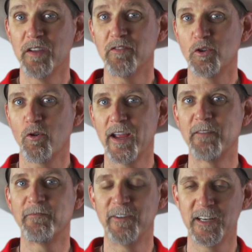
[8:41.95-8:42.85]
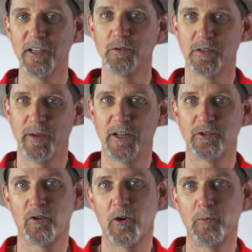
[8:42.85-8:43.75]
we even create videos
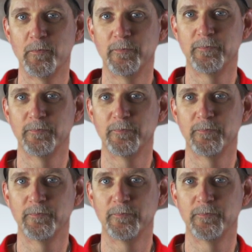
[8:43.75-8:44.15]
about your home.